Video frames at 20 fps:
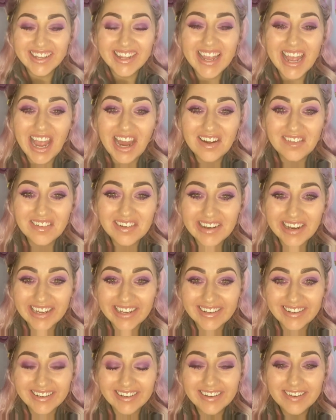And we're
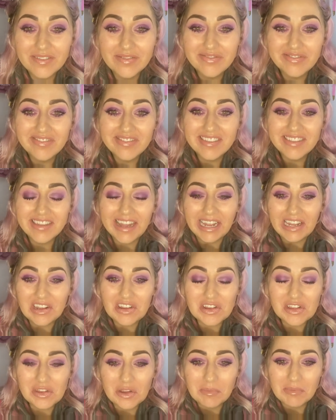done. Thank you
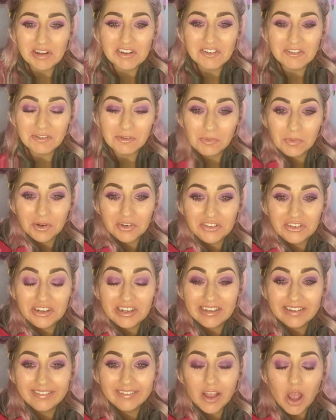so much for
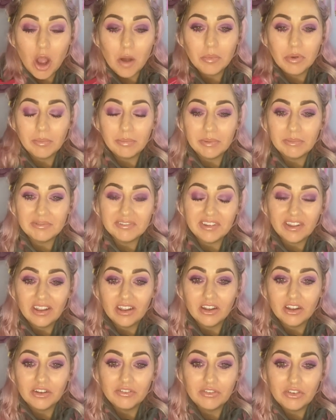watching. I'll pop everything
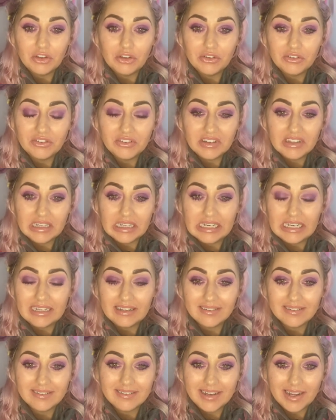I've used in the
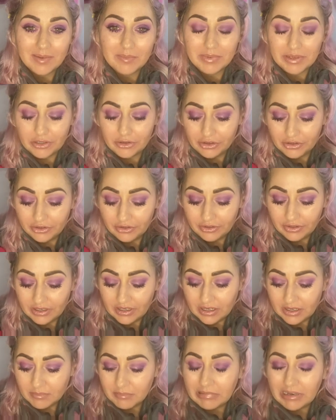links down below.
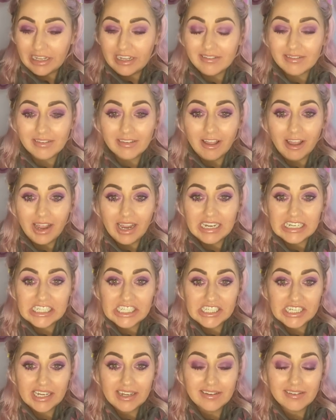Please like,
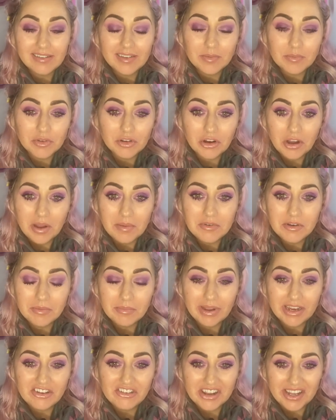share, subscribe to
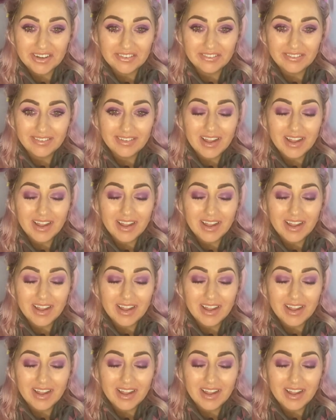my channel.